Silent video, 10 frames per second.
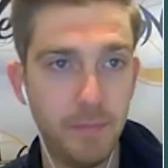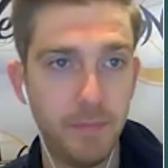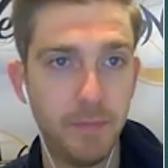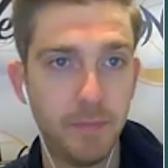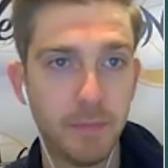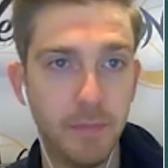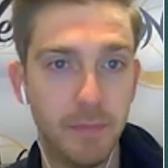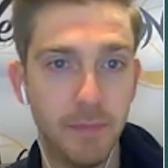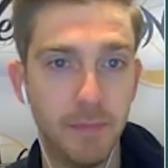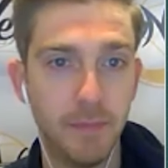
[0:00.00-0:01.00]

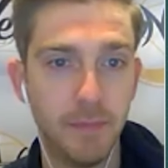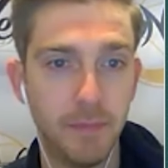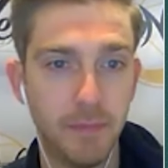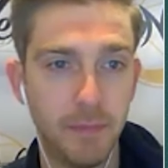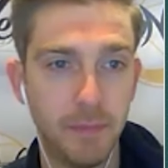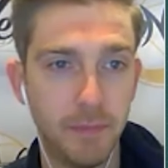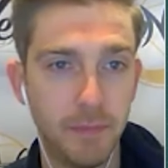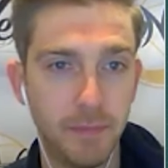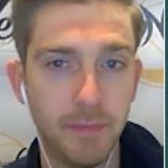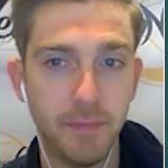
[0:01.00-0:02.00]

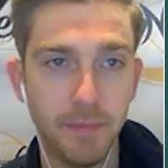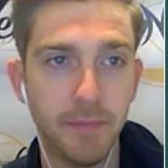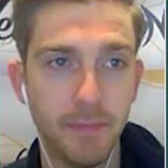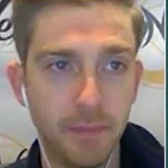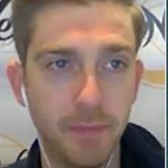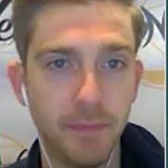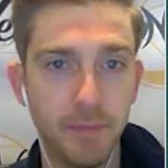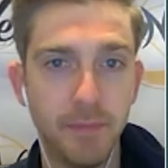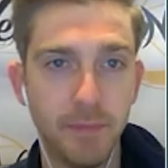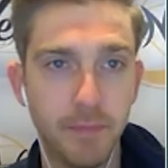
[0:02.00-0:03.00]

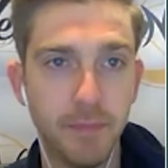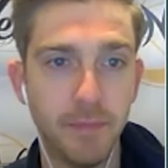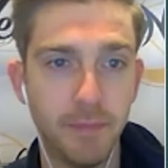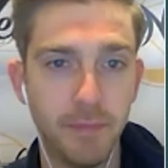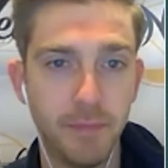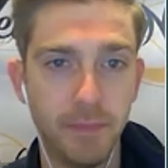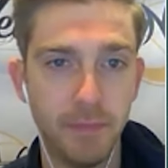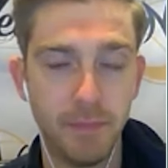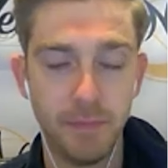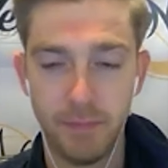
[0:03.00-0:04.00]

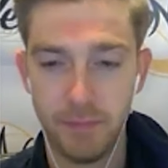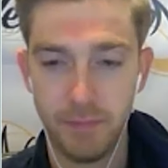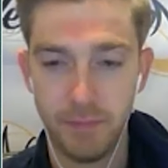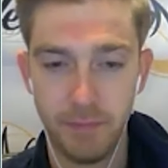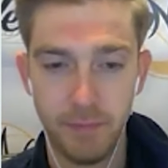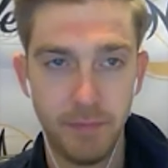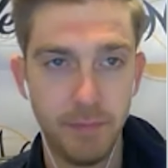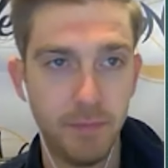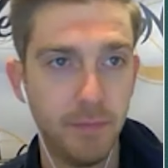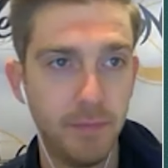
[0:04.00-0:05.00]

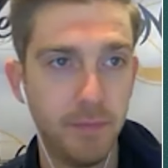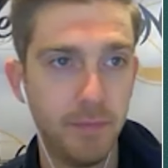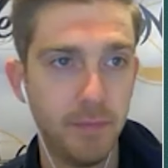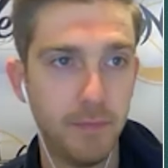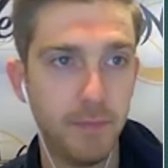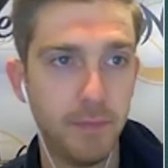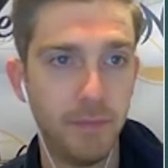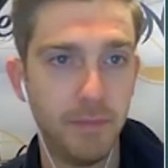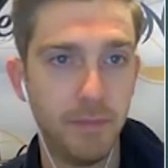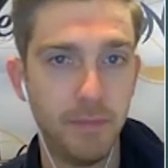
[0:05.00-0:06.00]

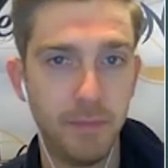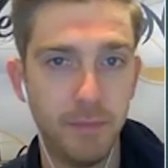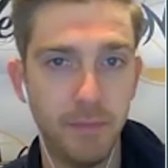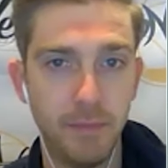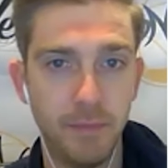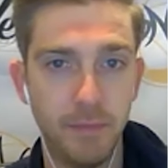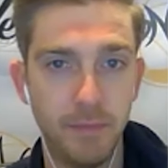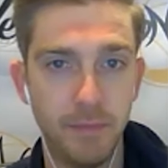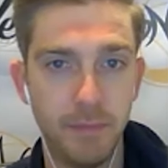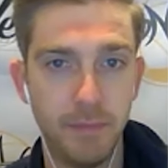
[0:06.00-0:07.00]

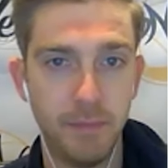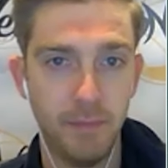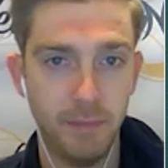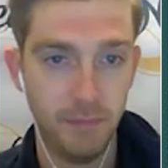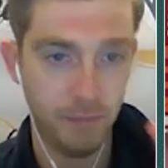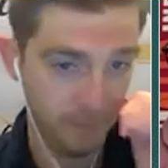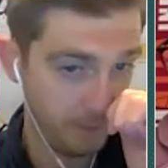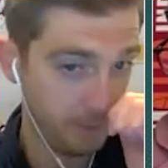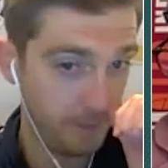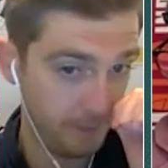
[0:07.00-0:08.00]
No words are spoken by the person on screen.